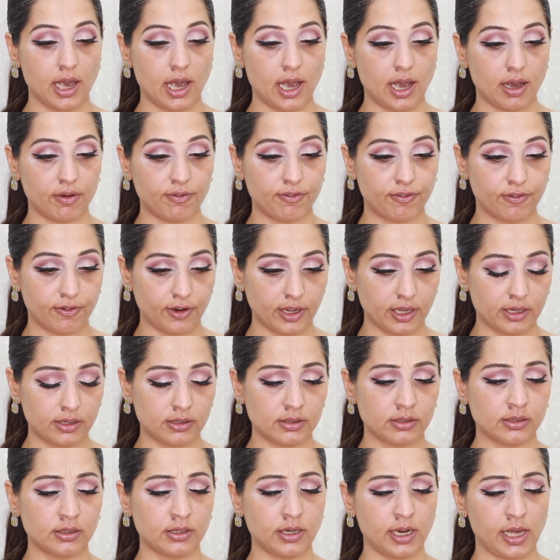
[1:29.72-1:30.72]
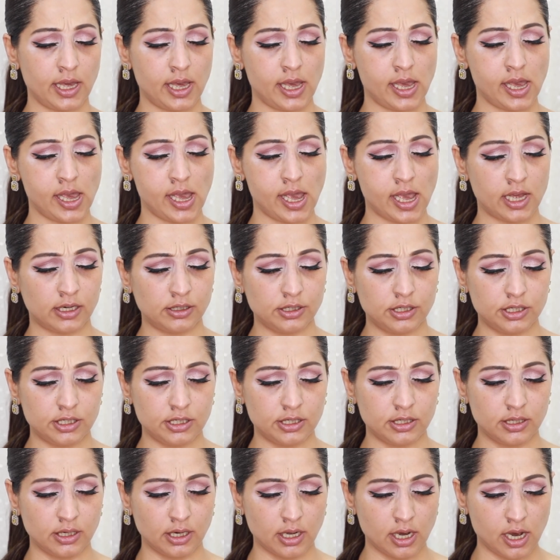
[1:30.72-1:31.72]
African and
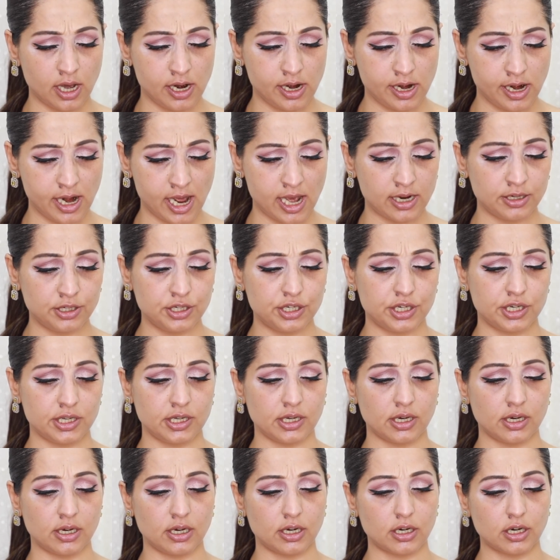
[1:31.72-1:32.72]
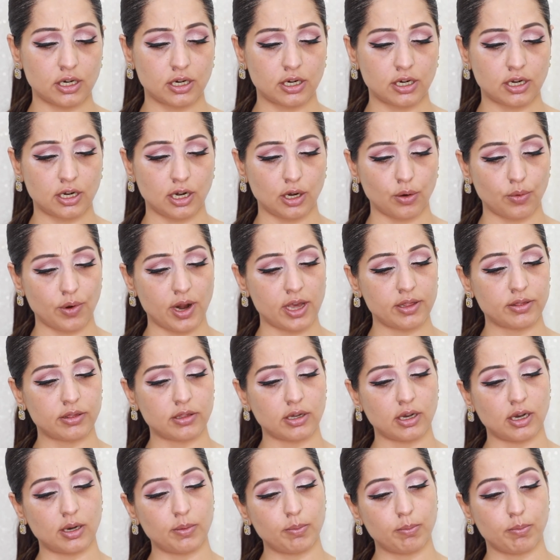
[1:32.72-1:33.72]
Enantia
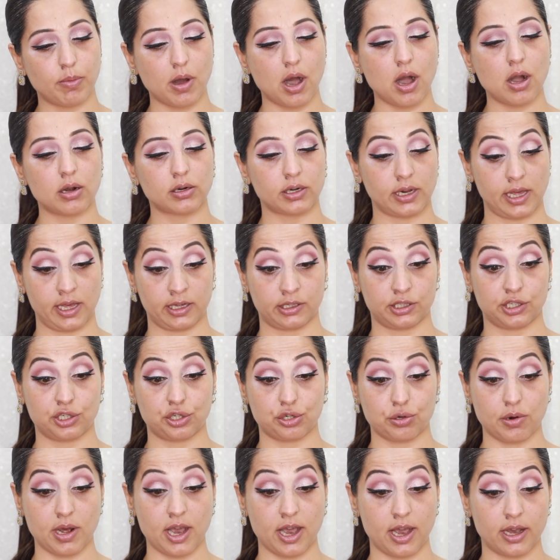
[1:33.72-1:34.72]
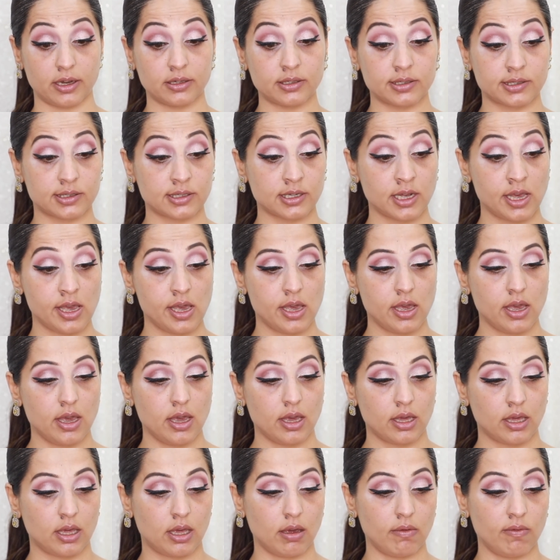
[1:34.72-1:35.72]
chlorantha bark extracts
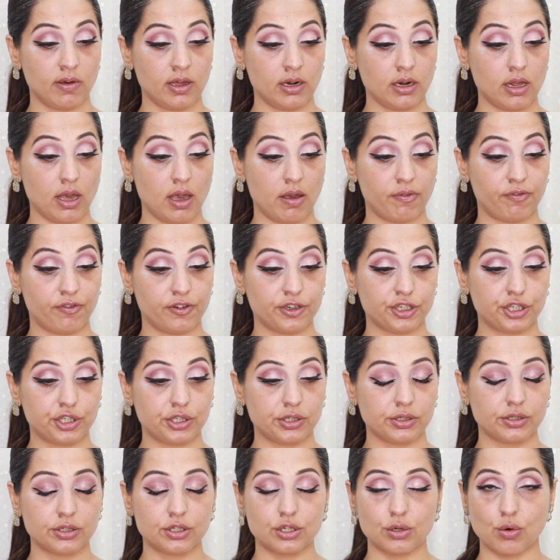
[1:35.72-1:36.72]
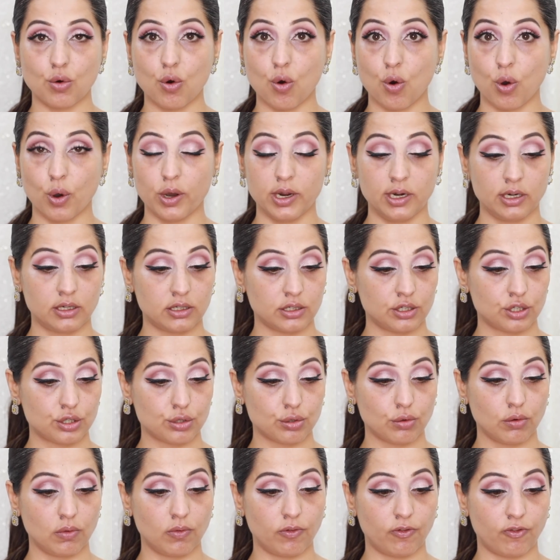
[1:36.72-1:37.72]
give an efficient oil
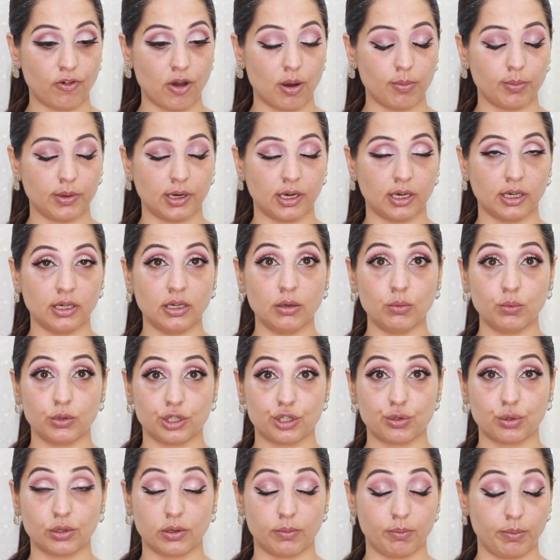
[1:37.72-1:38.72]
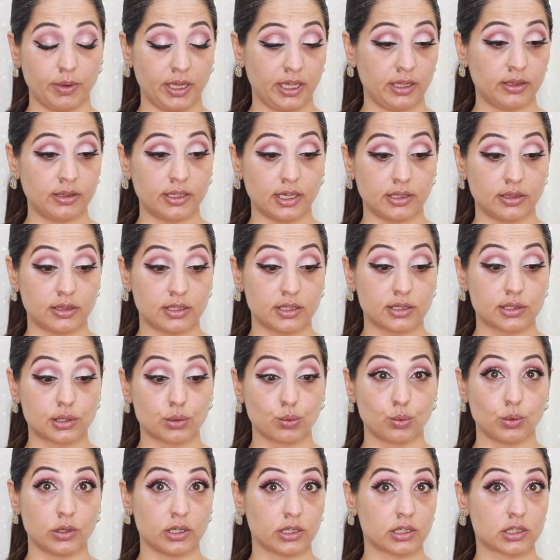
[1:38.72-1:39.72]
control formula, which would mean that
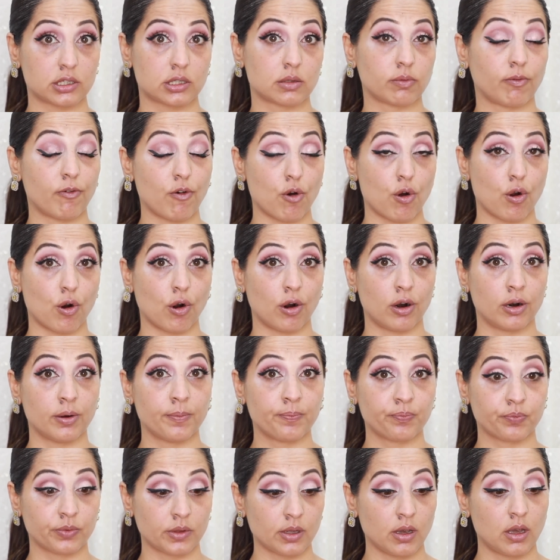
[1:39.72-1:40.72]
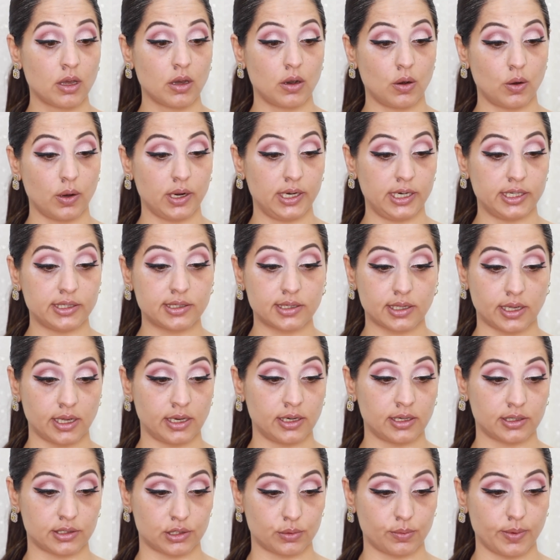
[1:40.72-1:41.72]
this works for oily
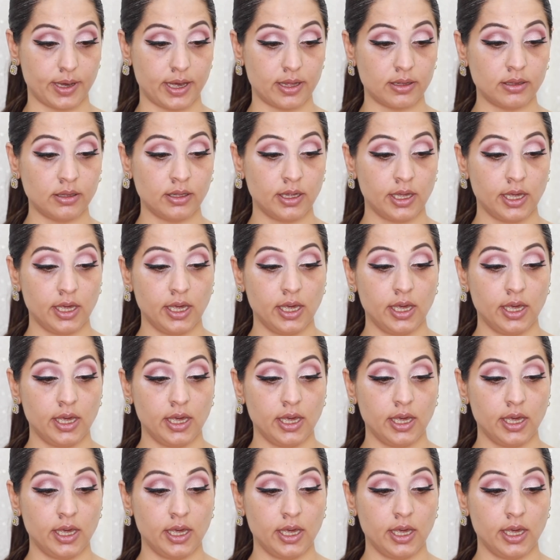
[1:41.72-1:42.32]
skin as well.